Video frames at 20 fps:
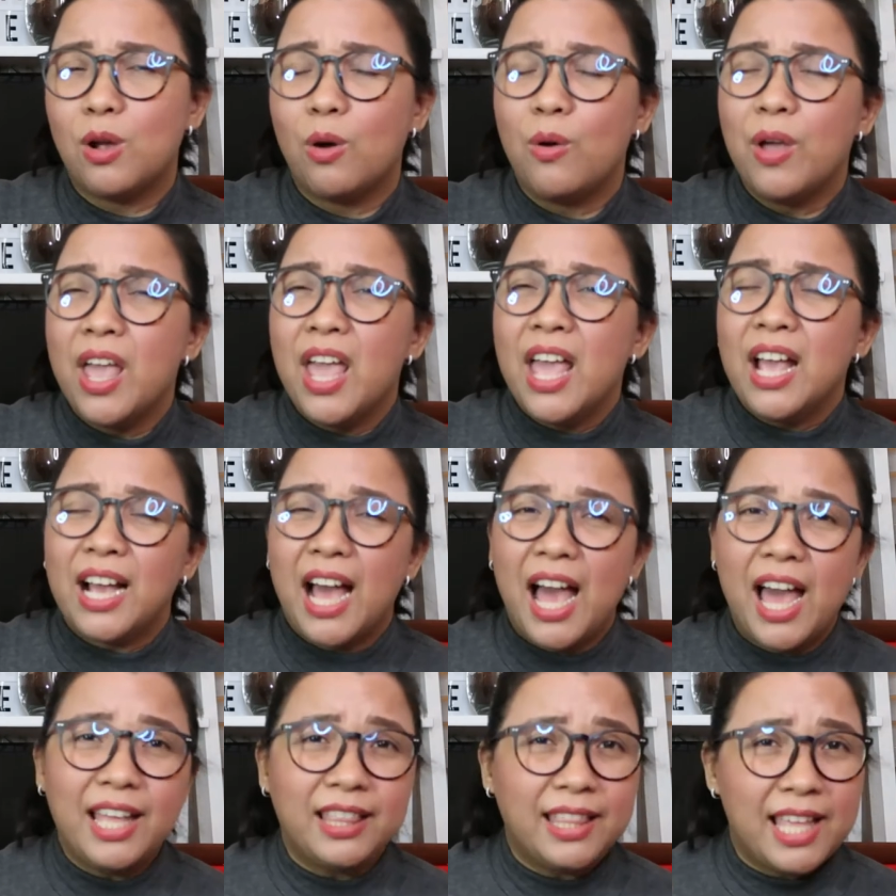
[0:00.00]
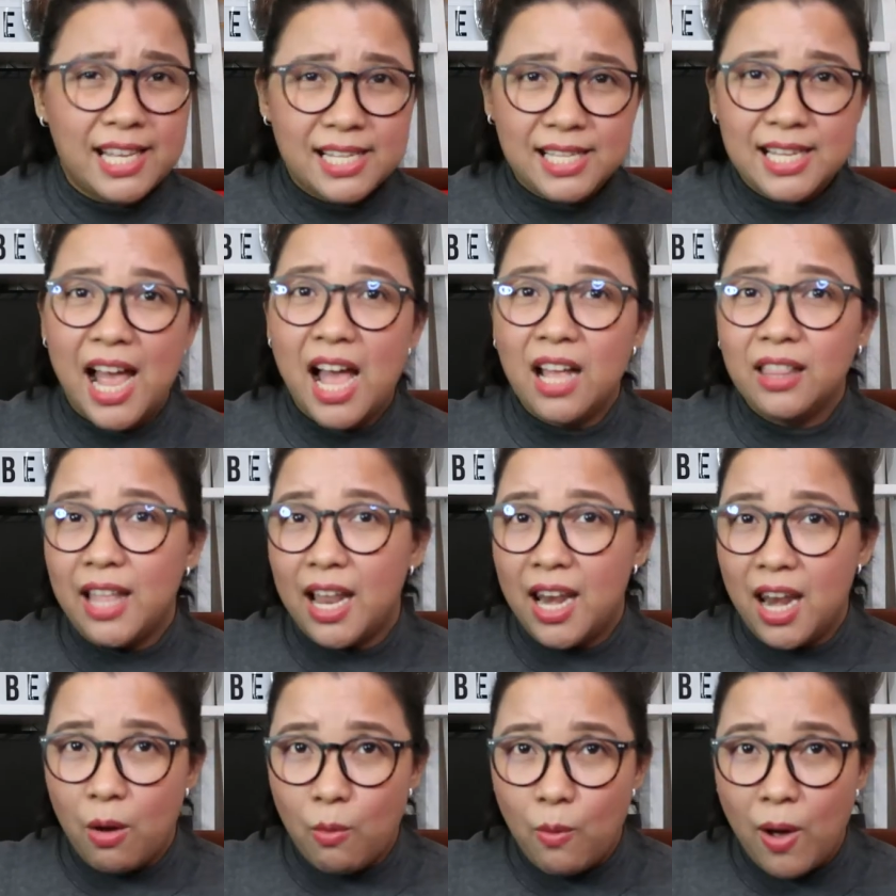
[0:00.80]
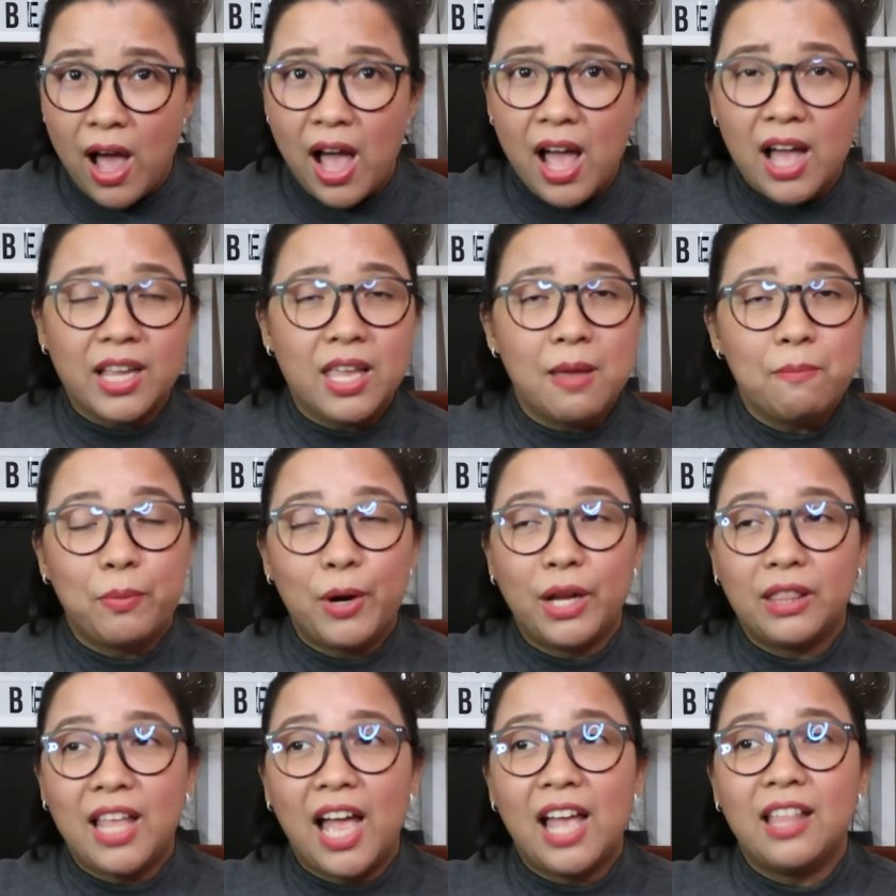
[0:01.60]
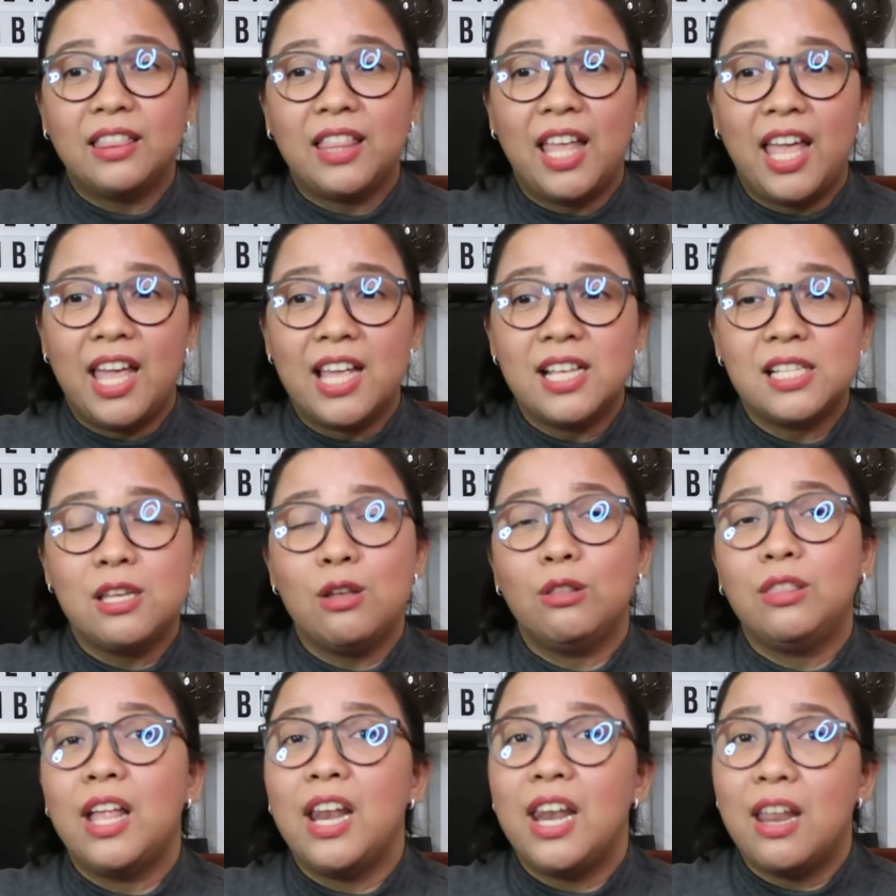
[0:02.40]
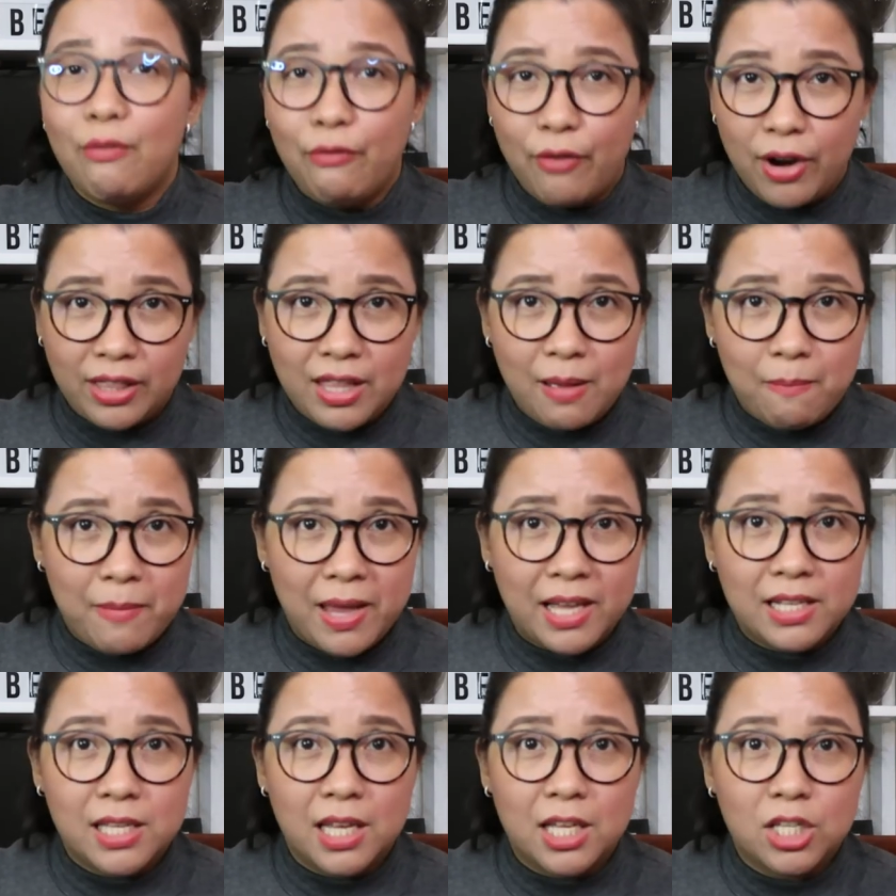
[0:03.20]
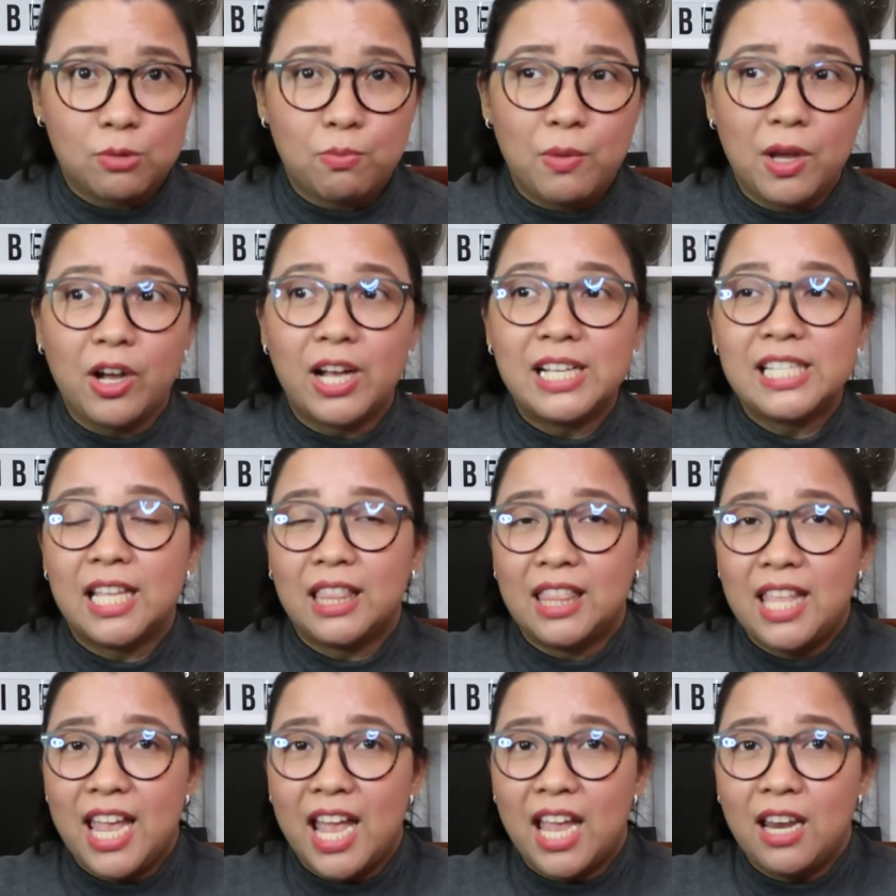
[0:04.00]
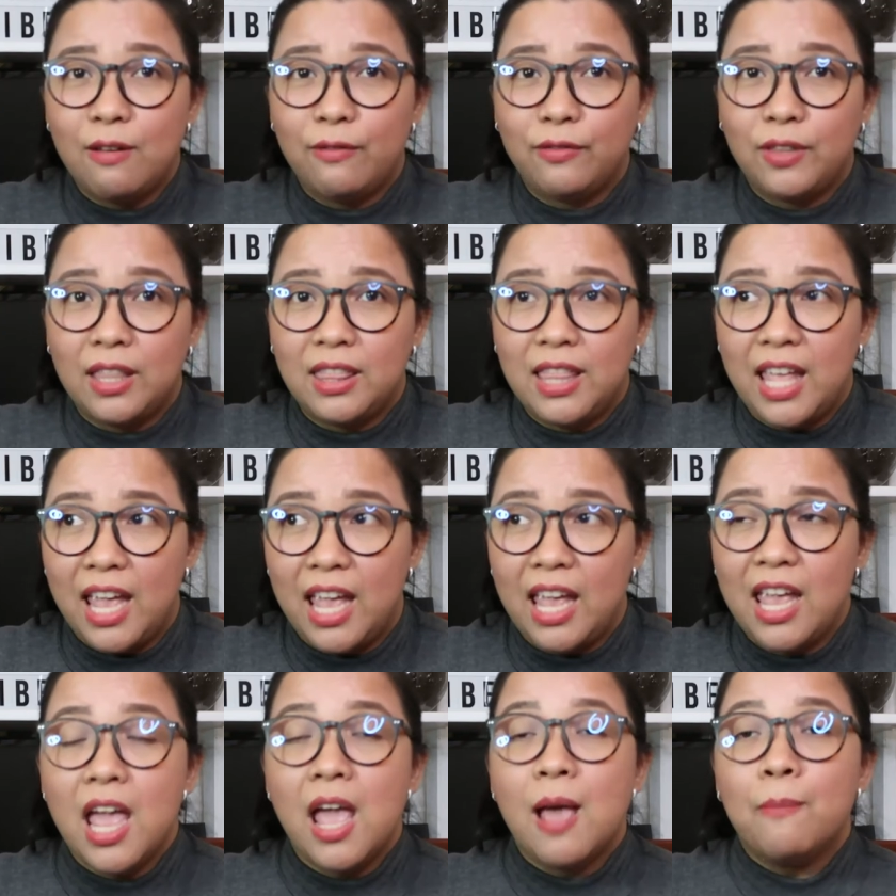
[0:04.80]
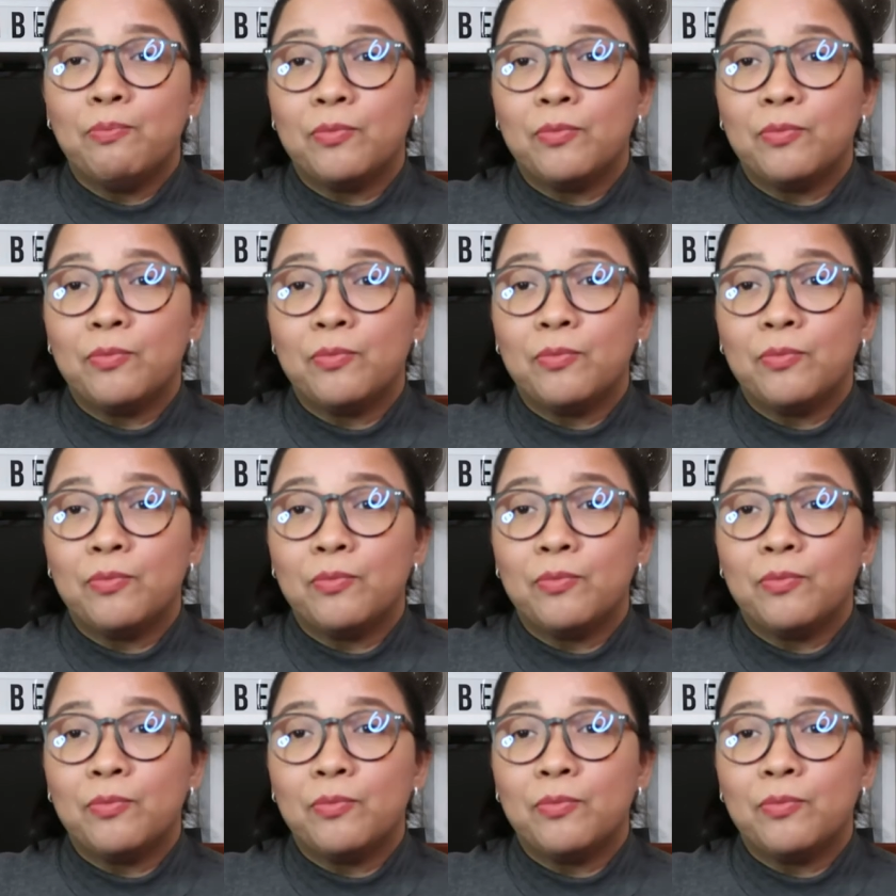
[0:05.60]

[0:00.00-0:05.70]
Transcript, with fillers: So, kahit isa, dalawa, ang importante is you deliver the message because at the end of the day,